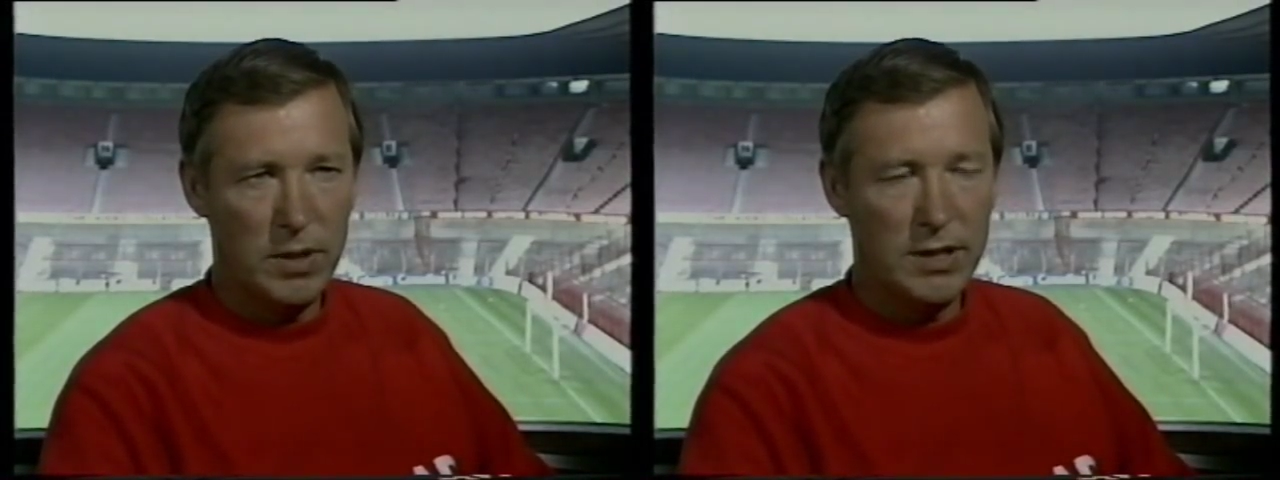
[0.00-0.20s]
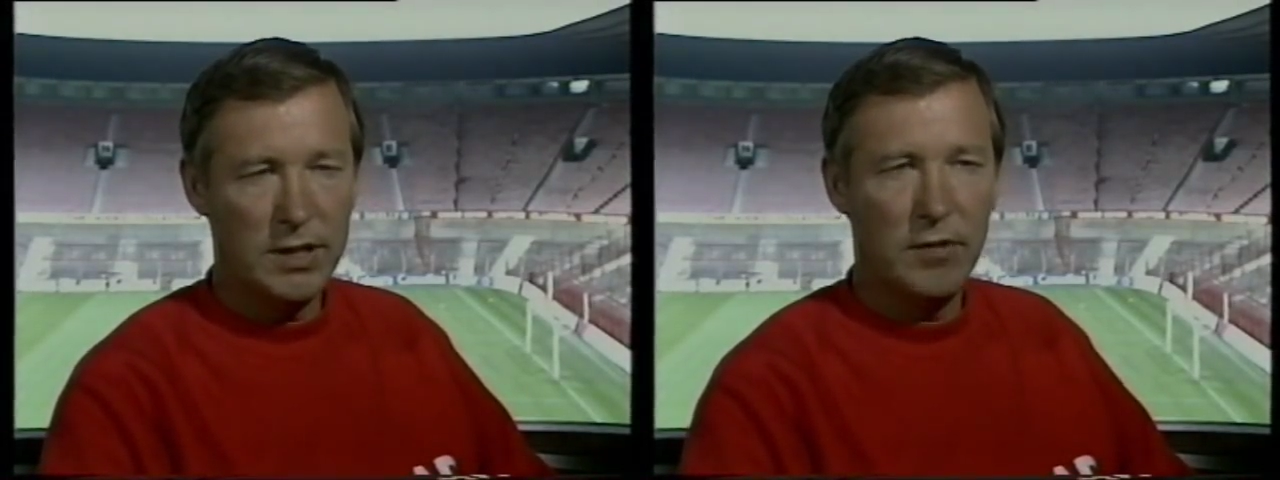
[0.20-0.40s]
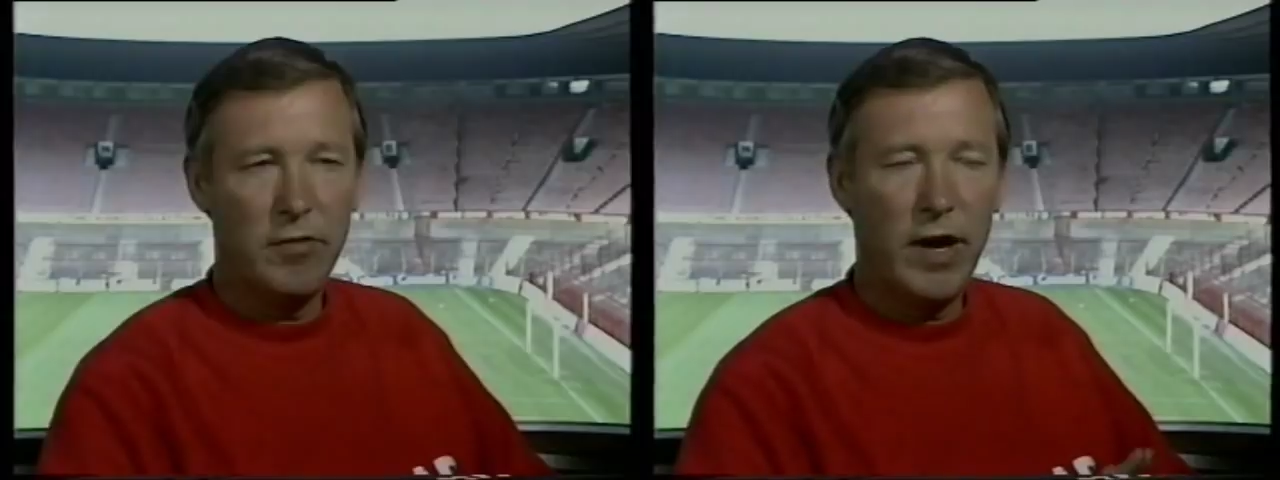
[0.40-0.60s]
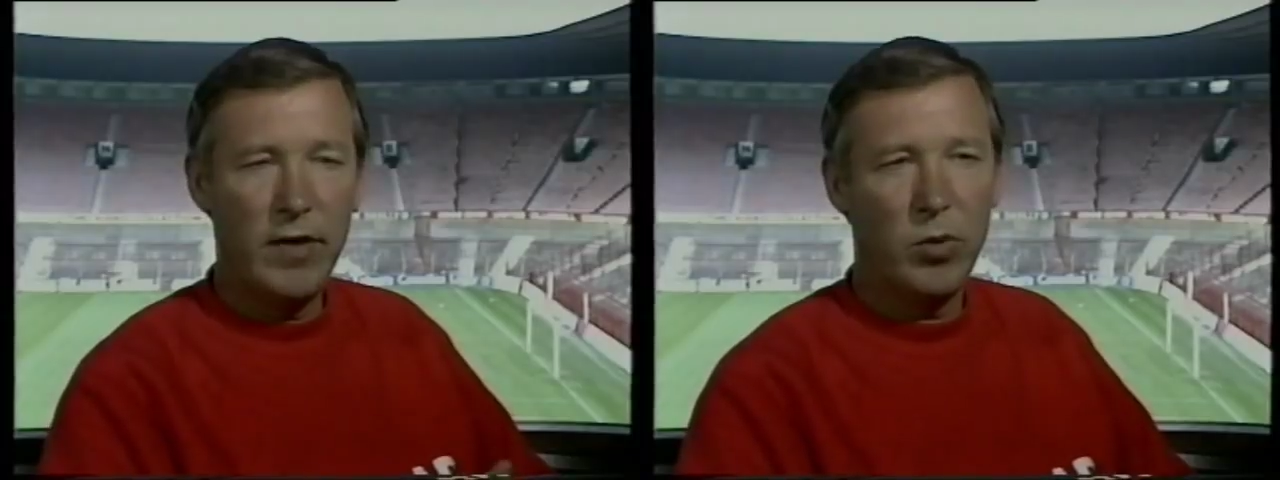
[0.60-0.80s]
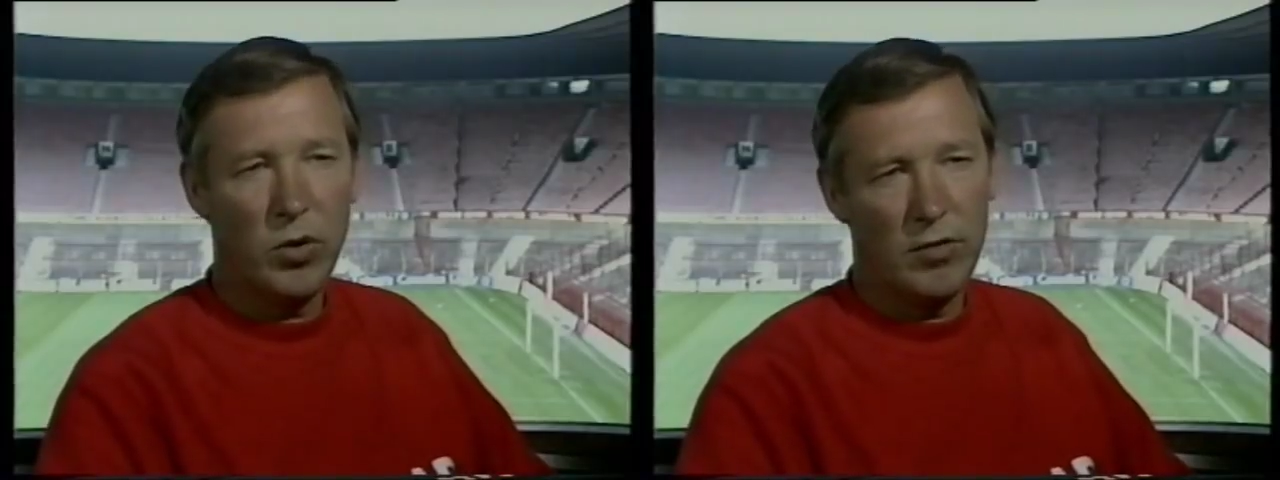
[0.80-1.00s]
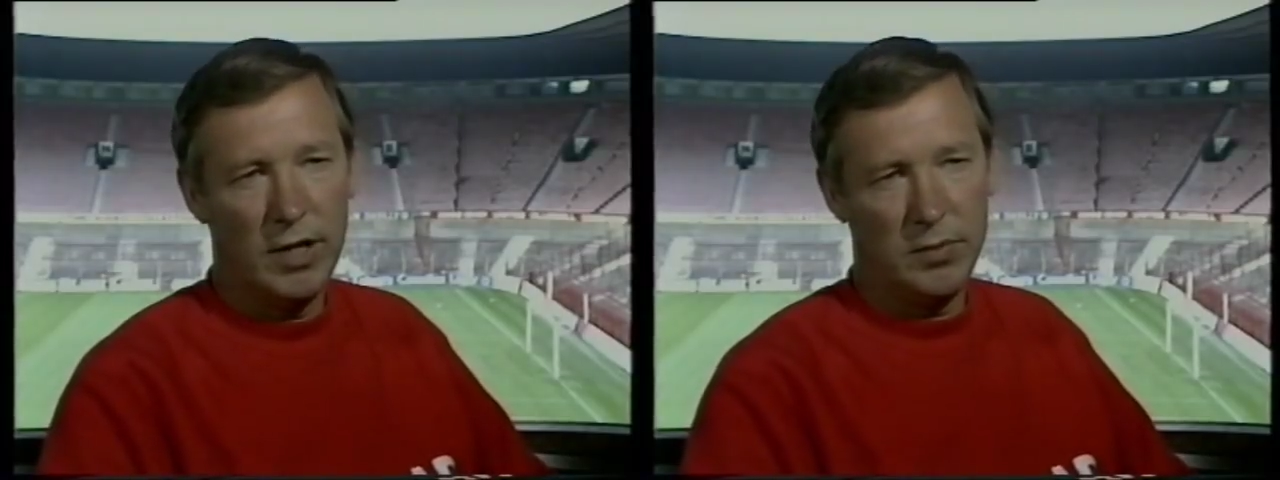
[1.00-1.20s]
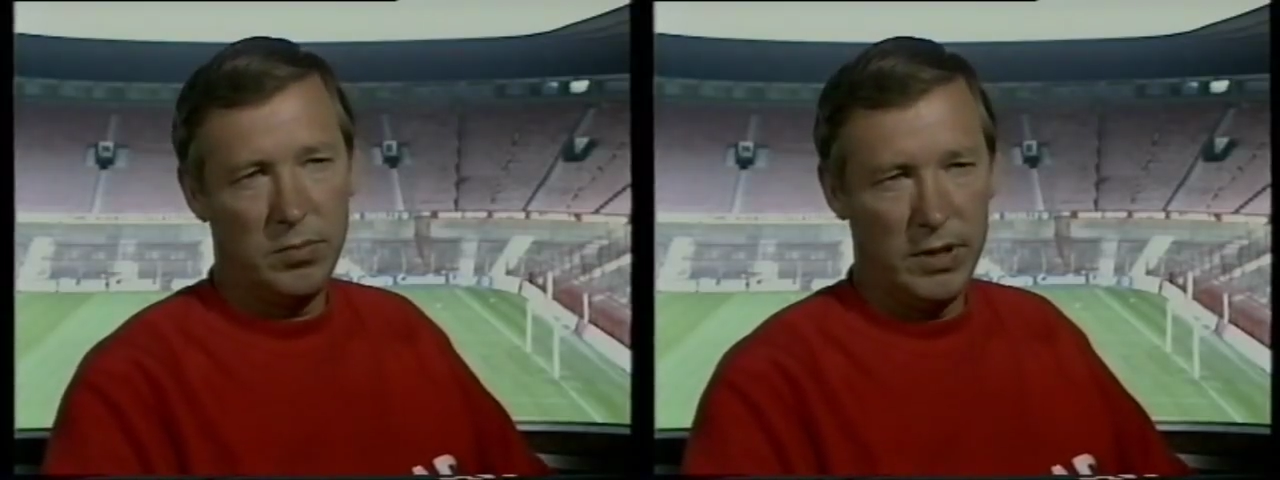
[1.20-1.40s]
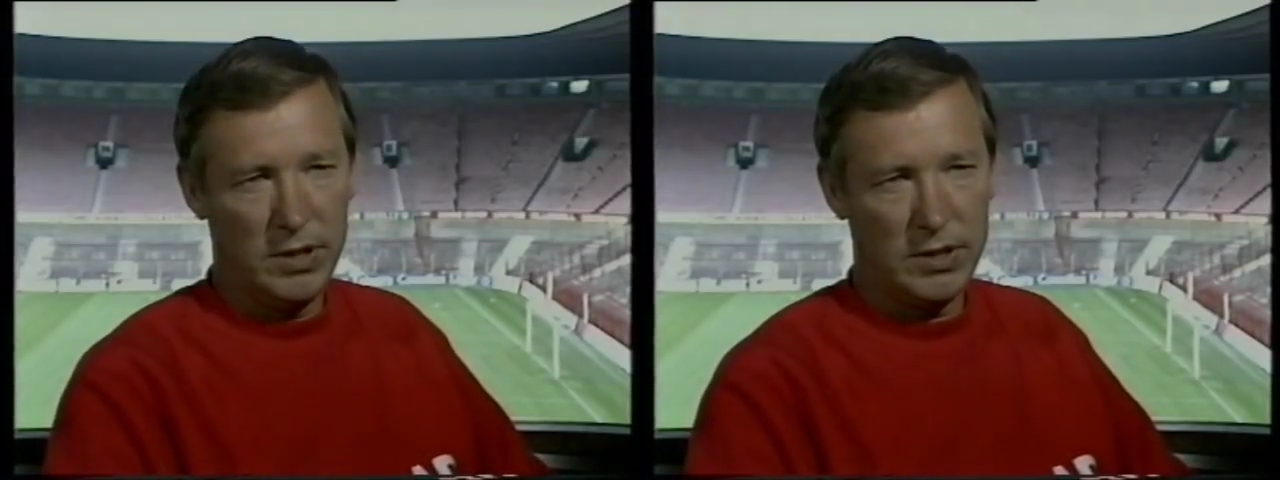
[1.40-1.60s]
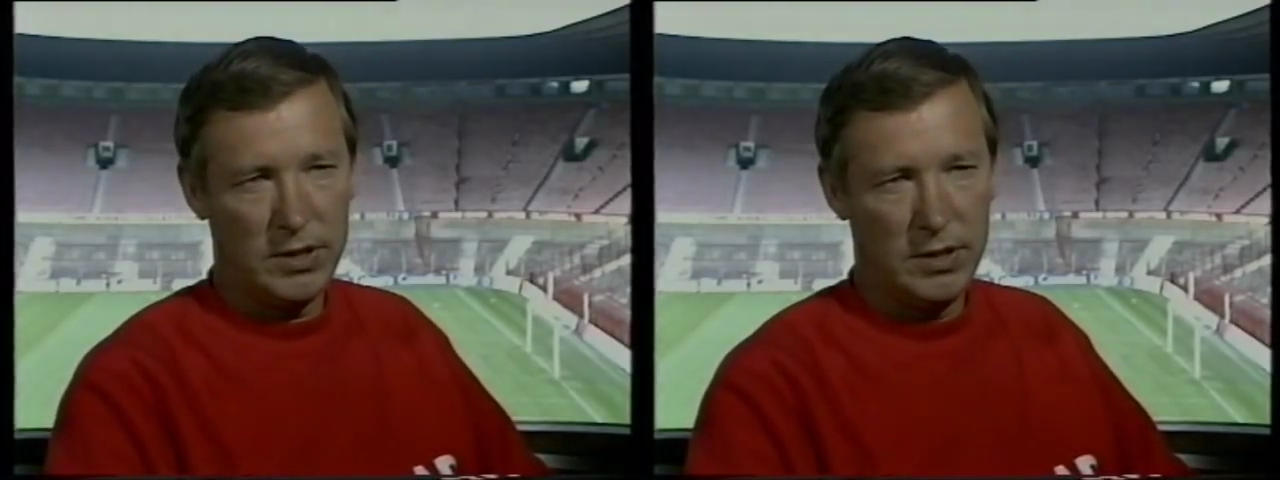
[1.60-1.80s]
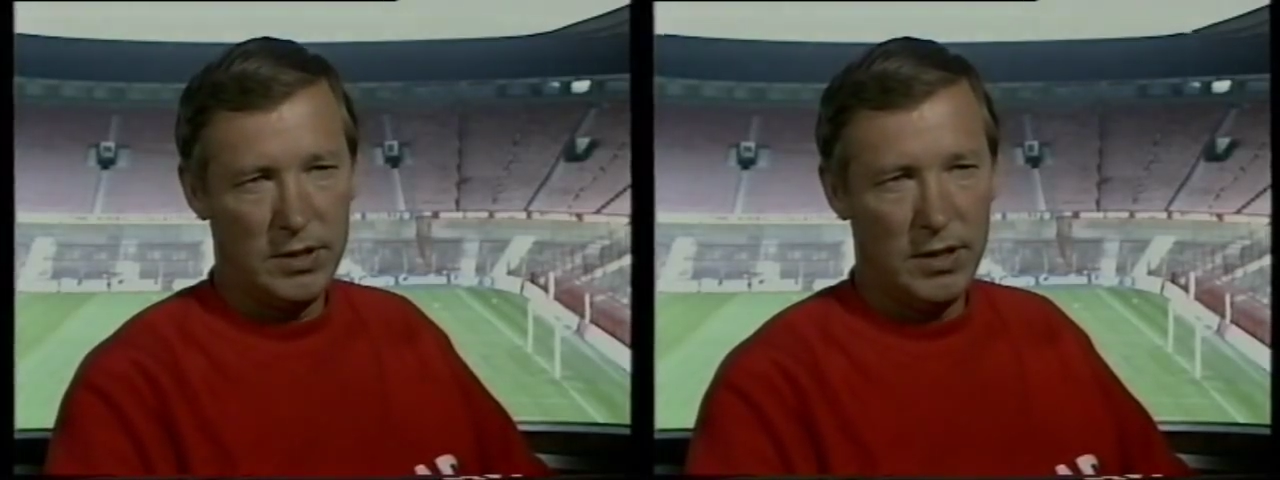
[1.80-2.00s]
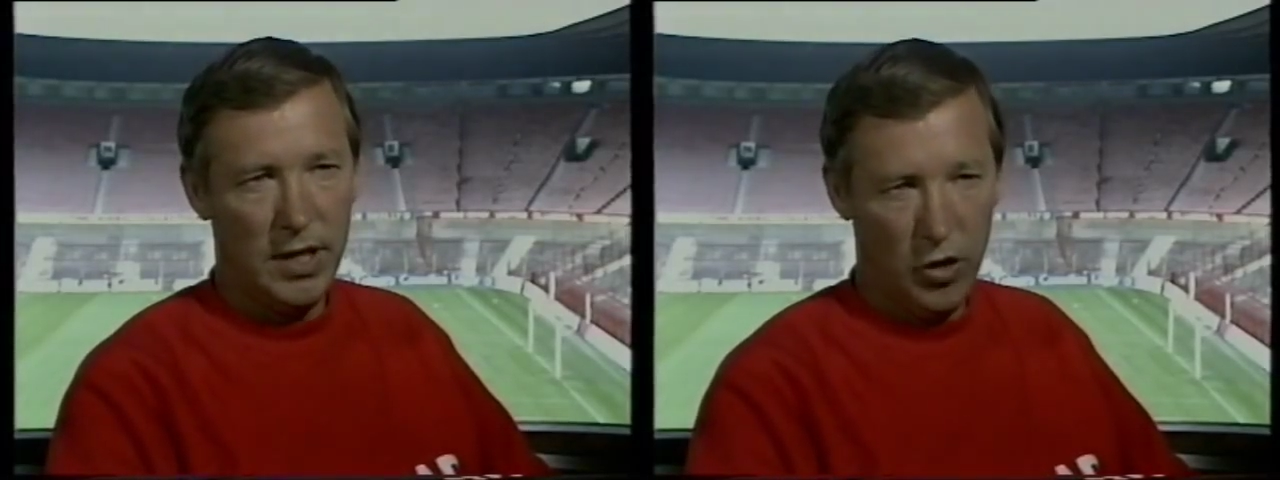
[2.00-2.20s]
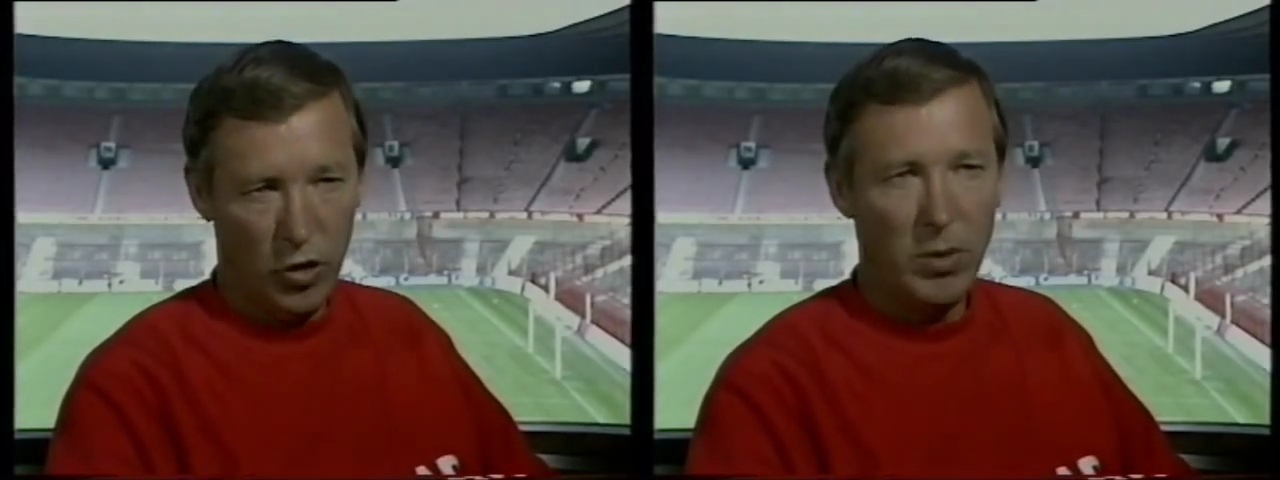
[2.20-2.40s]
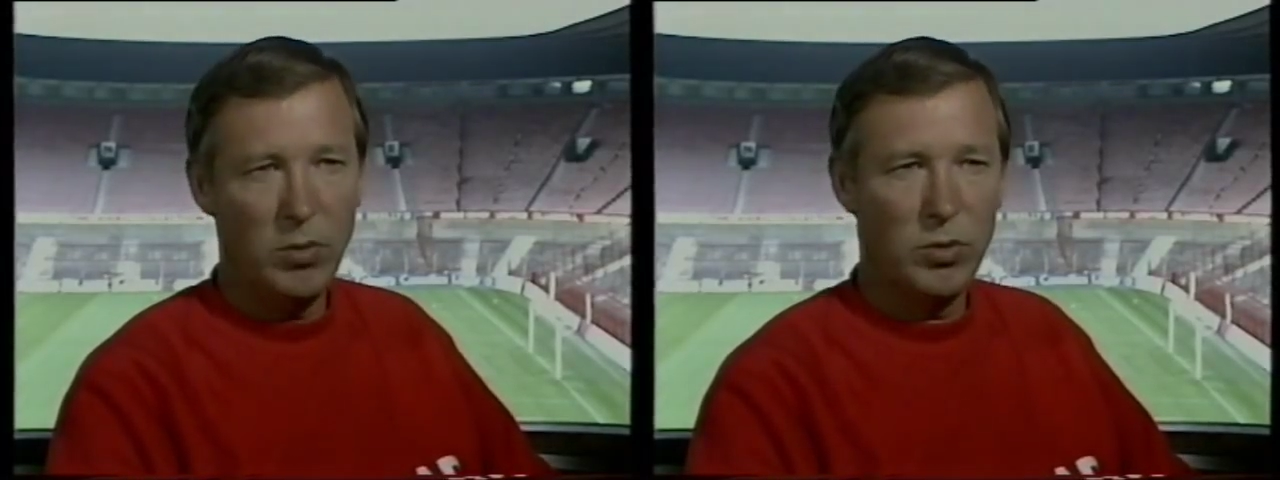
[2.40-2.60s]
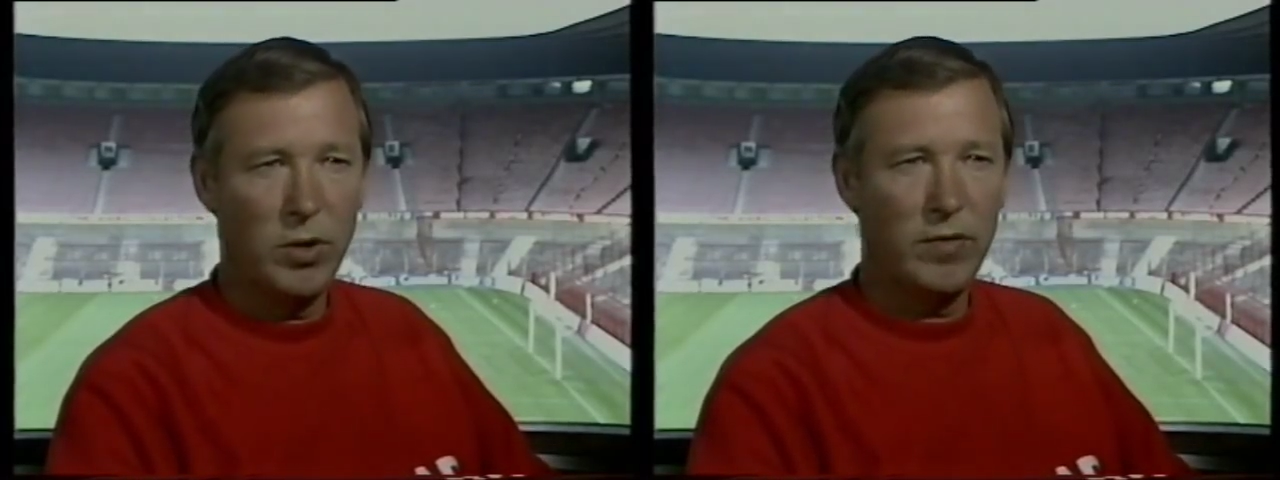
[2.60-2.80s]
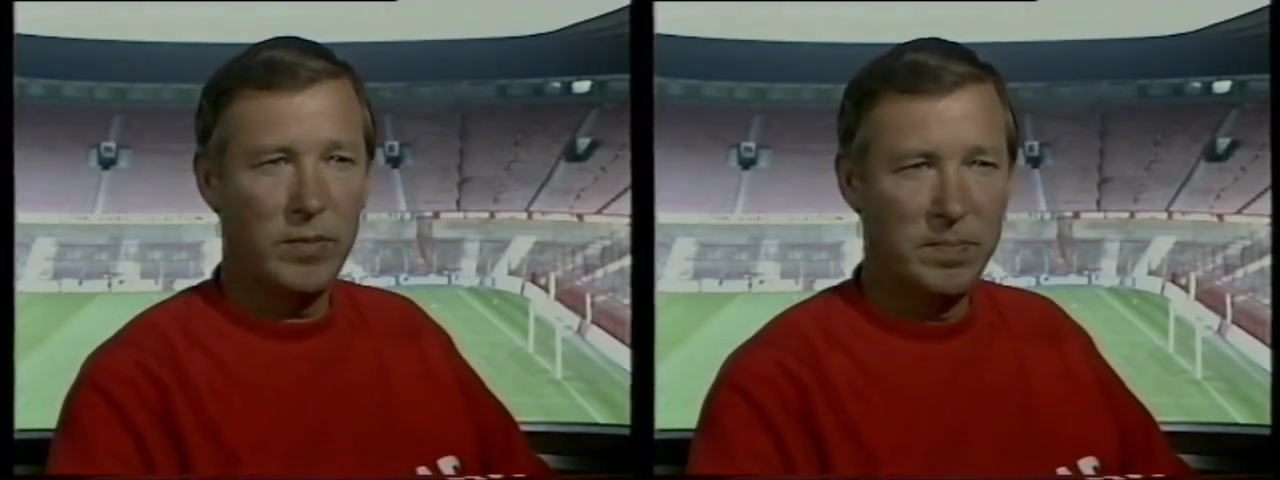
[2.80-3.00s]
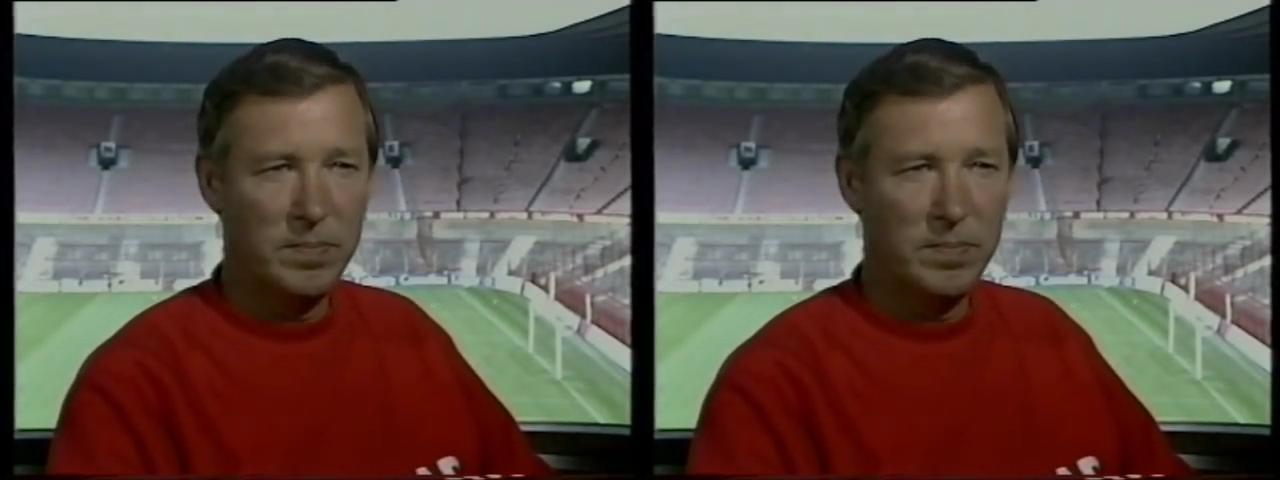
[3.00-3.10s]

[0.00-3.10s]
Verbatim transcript: He says, I had five world-class players, and Nobby was one of them.